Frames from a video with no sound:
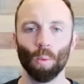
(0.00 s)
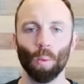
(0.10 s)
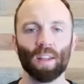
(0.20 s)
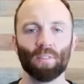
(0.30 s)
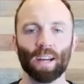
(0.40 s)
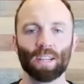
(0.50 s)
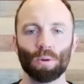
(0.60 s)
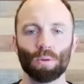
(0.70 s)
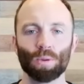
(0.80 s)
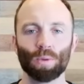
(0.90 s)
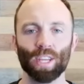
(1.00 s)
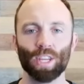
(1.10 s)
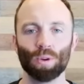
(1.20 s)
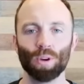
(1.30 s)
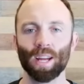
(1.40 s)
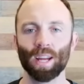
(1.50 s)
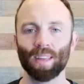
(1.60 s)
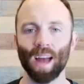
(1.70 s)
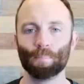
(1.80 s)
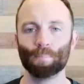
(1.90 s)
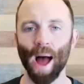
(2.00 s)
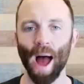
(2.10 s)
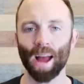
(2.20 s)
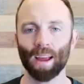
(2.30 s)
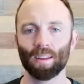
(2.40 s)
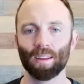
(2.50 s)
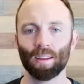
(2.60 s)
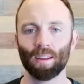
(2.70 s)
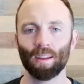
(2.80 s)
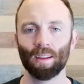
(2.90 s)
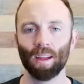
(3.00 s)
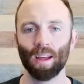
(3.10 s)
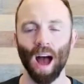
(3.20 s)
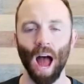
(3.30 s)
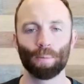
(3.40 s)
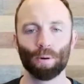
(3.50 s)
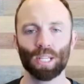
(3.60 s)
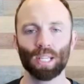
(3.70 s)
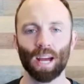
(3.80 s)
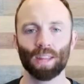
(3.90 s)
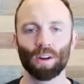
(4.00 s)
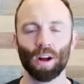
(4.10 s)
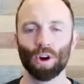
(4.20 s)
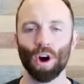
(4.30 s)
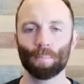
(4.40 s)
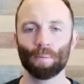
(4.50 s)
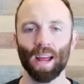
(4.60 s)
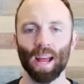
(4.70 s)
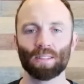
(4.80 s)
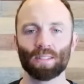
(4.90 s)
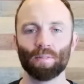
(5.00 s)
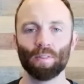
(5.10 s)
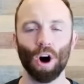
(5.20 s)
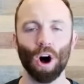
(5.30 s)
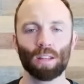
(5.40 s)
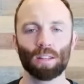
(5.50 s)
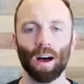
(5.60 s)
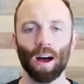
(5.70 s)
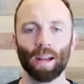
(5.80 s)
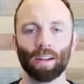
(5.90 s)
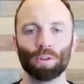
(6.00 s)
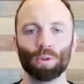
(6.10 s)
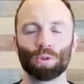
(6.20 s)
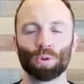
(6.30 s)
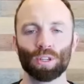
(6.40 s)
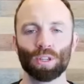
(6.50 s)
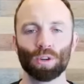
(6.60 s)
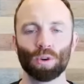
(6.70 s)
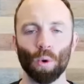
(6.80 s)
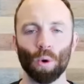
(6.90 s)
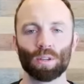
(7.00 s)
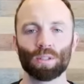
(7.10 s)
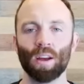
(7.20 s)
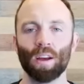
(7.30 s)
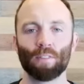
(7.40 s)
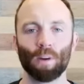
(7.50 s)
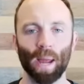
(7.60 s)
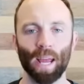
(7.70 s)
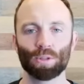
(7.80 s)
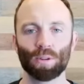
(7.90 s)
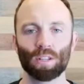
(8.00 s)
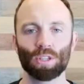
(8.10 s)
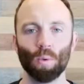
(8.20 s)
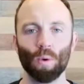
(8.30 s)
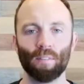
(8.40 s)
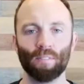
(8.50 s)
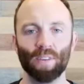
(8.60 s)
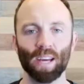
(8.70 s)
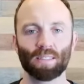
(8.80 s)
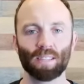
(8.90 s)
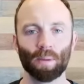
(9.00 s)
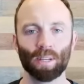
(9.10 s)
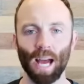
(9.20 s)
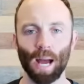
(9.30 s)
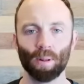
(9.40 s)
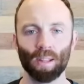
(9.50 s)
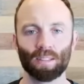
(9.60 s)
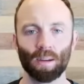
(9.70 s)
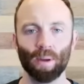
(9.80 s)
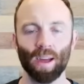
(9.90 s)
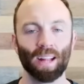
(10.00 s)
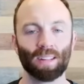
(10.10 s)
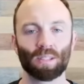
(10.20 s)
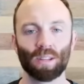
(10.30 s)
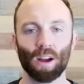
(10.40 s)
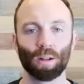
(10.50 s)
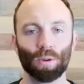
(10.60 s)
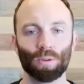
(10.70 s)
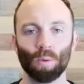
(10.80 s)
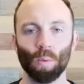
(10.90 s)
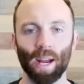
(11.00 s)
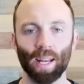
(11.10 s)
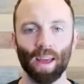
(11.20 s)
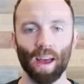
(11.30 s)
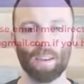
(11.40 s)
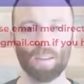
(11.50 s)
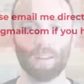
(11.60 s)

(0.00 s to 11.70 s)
What if I told you that you could get that back? I put together a comprehensive online nutrition course for patriots who want to fix their metabolism and start losing weight again.